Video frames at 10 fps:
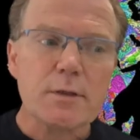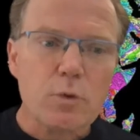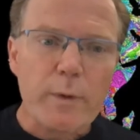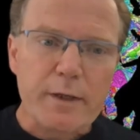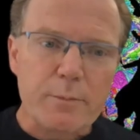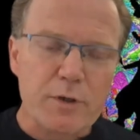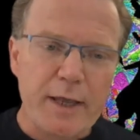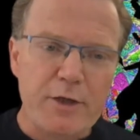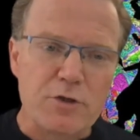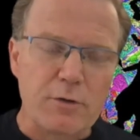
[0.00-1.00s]
into wicked
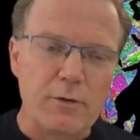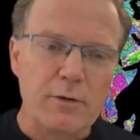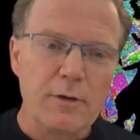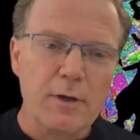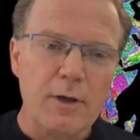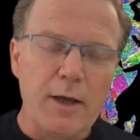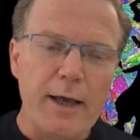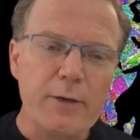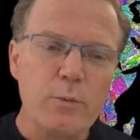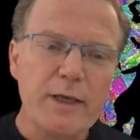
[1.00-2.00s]
potential.
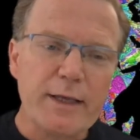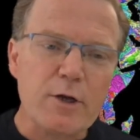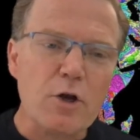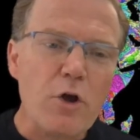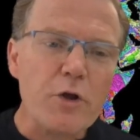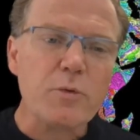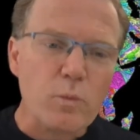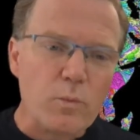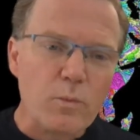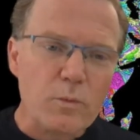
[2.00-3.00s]
And we can
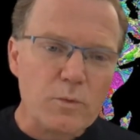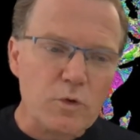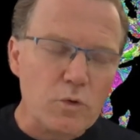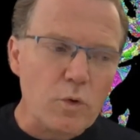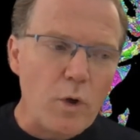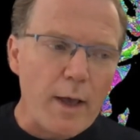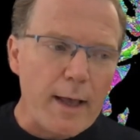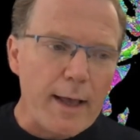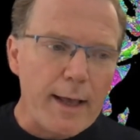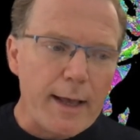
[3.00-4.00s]
learn to
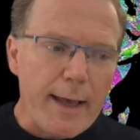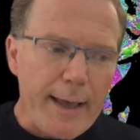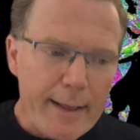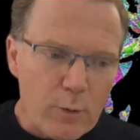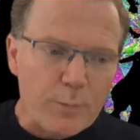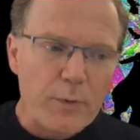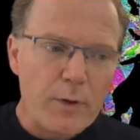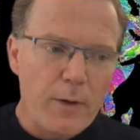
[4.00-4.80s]
help